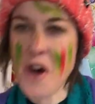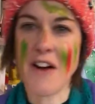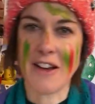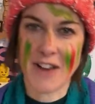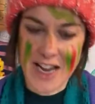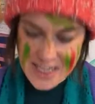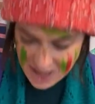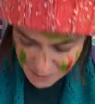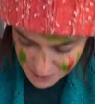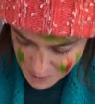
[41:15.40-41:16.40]
right, Ryder,
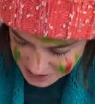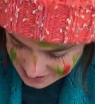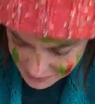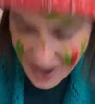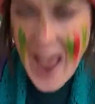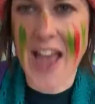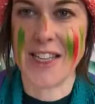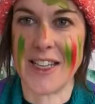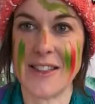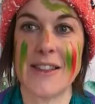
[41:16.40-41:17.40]
you've been watching for
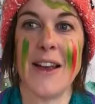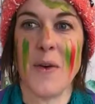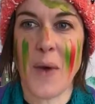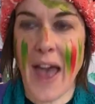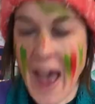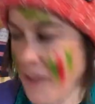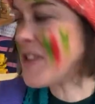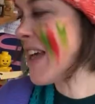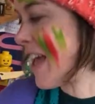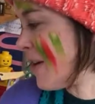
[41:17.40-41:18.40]
ages. We have
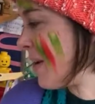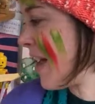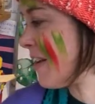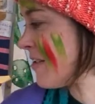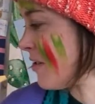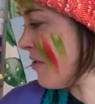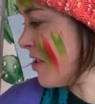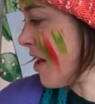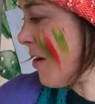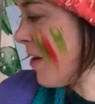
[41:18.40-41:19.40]
to get you a Lego story
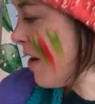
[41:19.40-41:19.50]
show